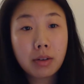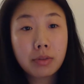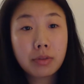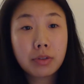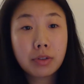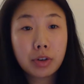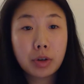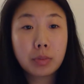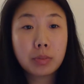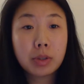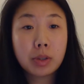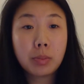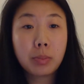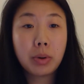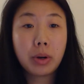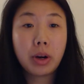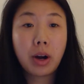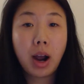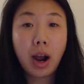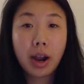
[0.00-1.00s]
rooms to
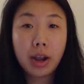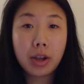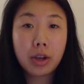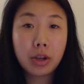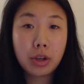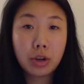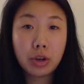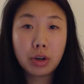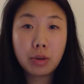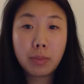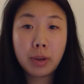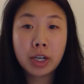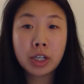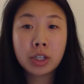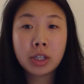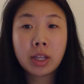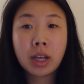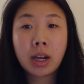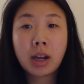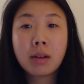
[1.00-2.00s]
put a high acuity
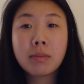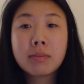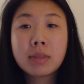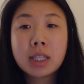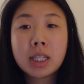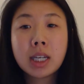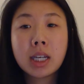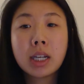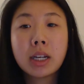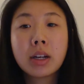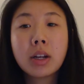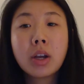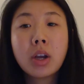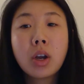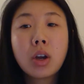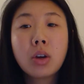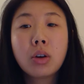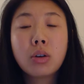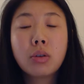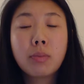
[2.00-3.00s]
patient that comes in
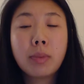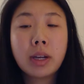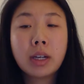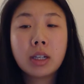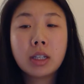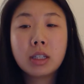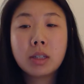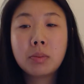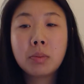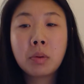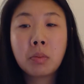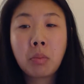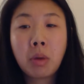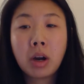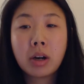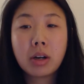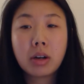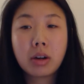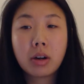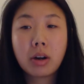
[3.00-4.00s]
who may need to be
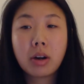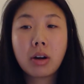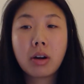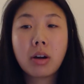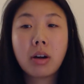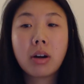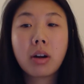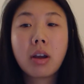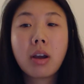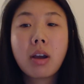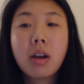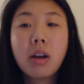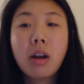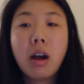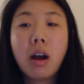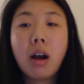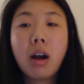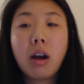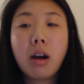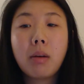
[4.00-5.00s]
monitored.
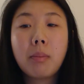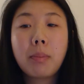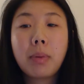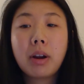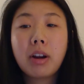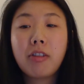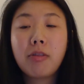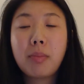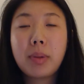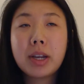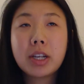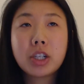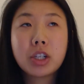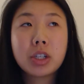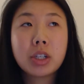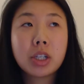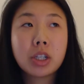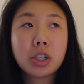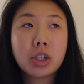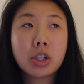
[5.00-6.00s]
But if
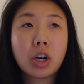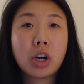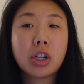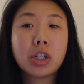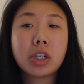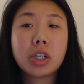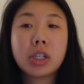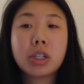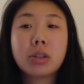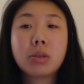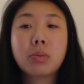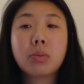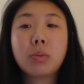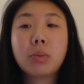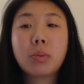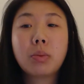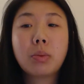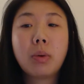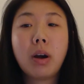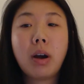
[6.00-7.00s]
patient discharges,
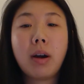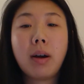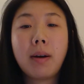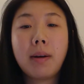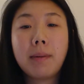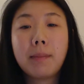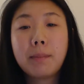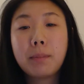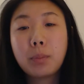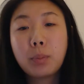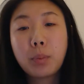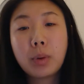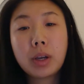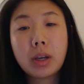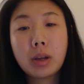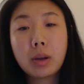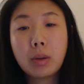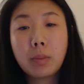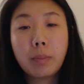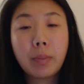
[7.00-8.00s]

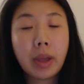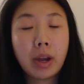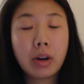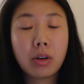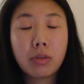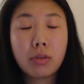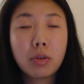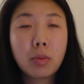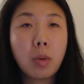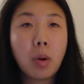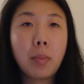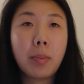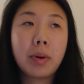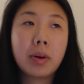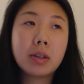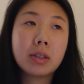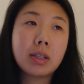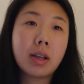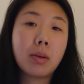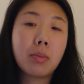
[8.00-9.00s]
and a room
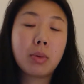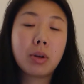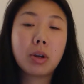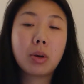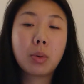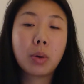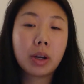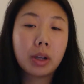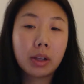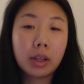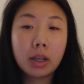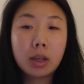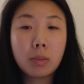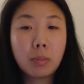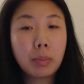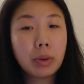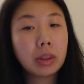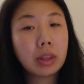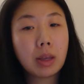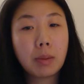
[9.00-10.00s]
opens up, we quickly
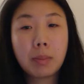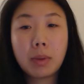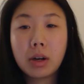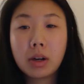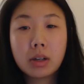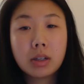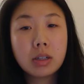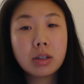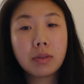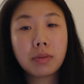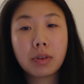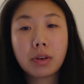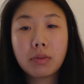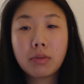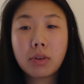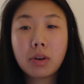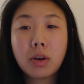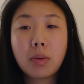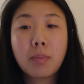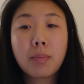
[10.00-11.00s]
put them in a
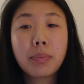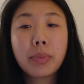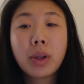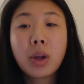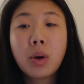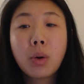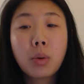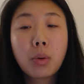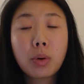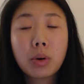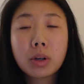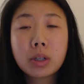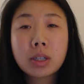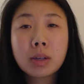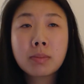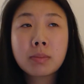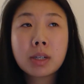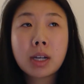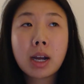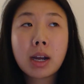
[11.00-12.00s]
different room. Or
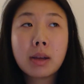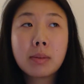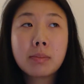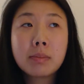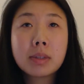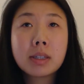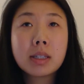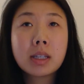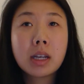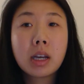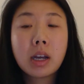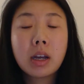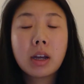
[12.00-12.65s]
sometimes